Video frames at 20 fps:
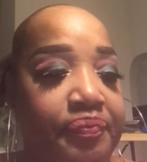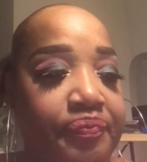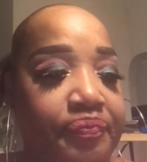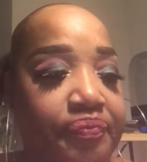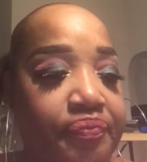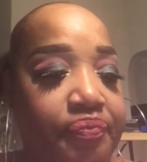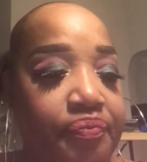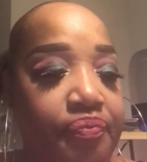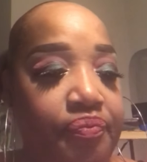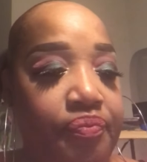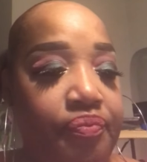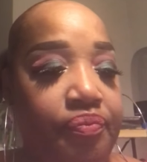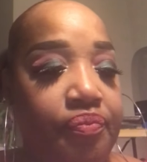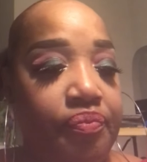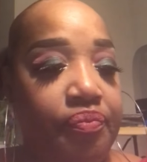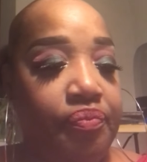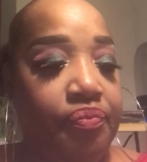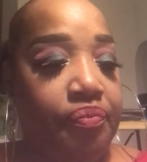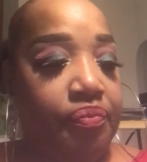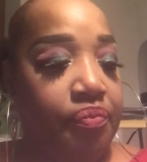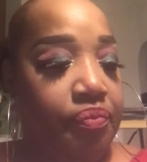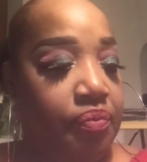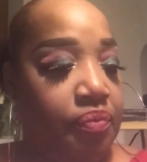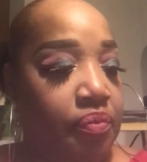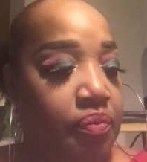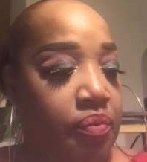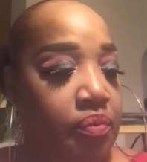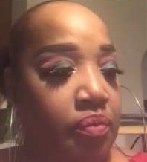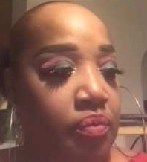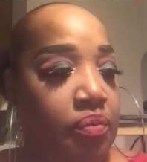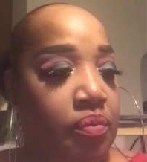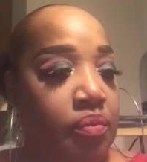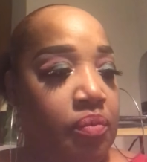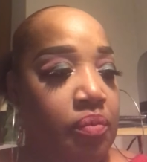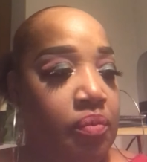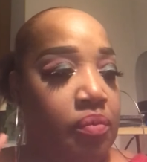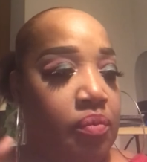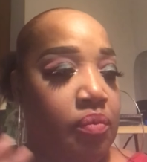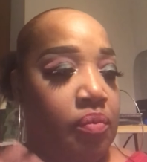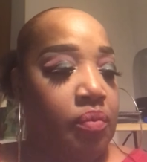
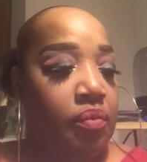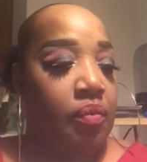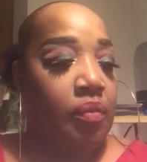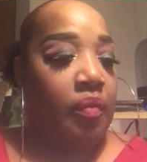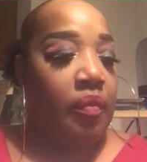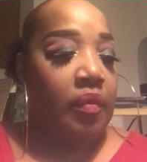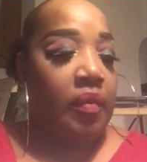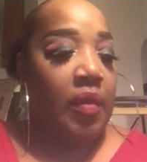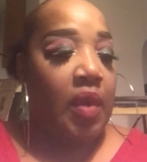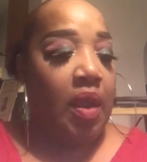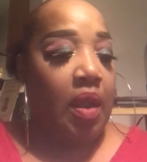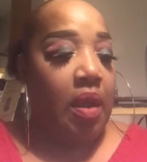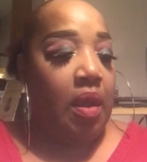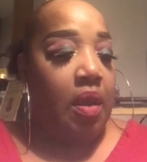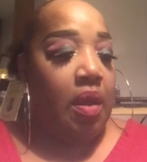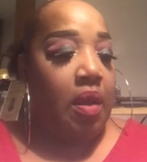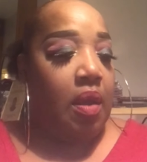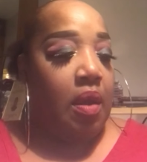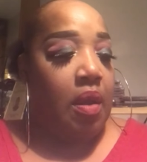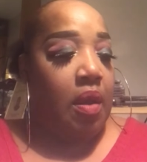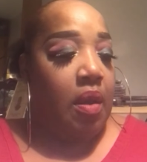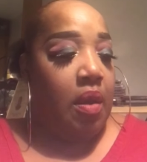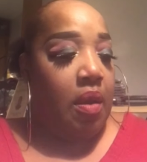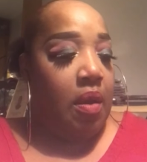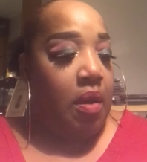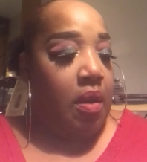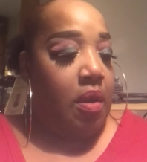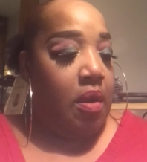(silence)